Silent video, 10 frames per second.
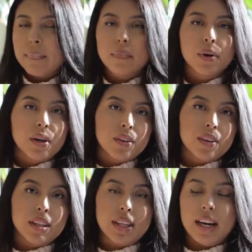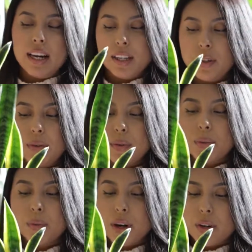But other than that, I do
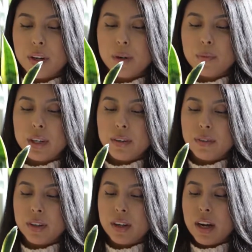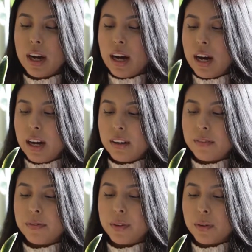water it whenever I
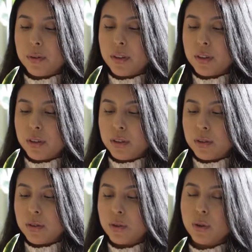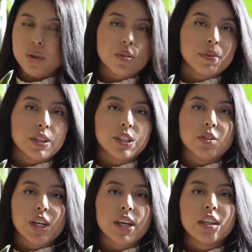feel the soil is very
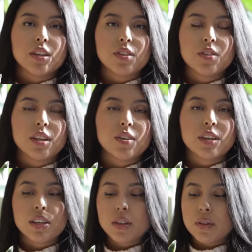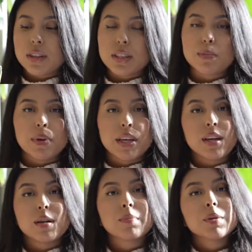dry. Another thing you can do is pick
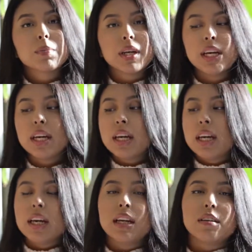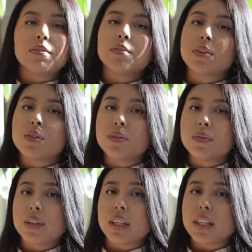up your plant, and if it feels
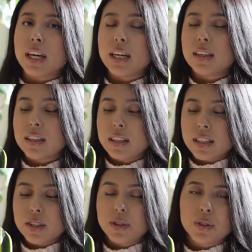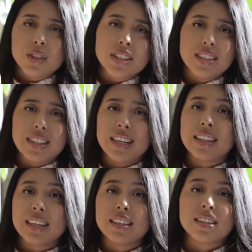very light, then that's usually a sign
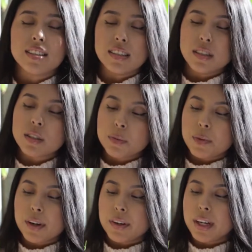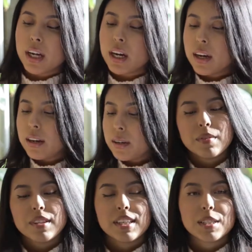that it does need some watering.
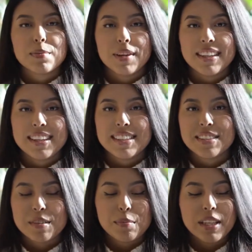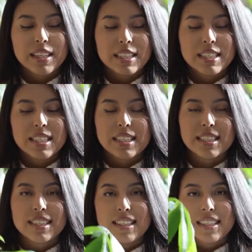The next plant that is on my list
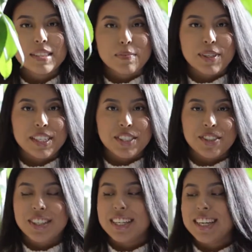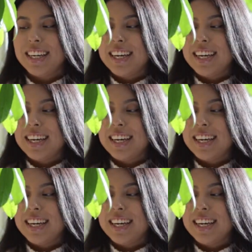is this money tree.